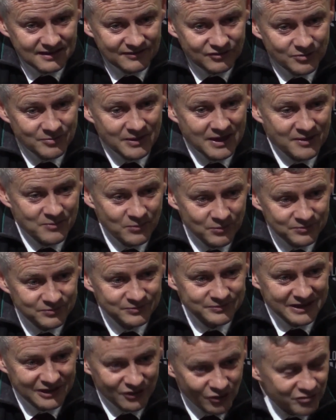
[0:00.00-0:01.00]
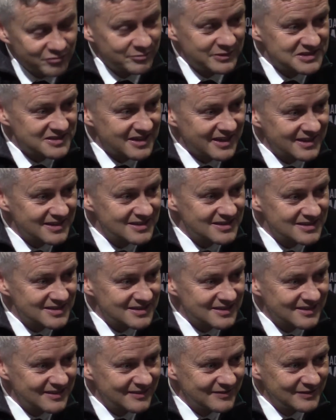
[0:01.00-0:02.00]
if you make enough
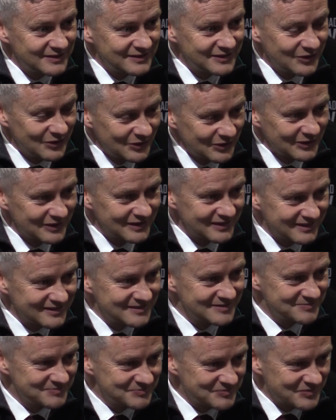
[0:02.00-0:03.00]
mistakes, they'll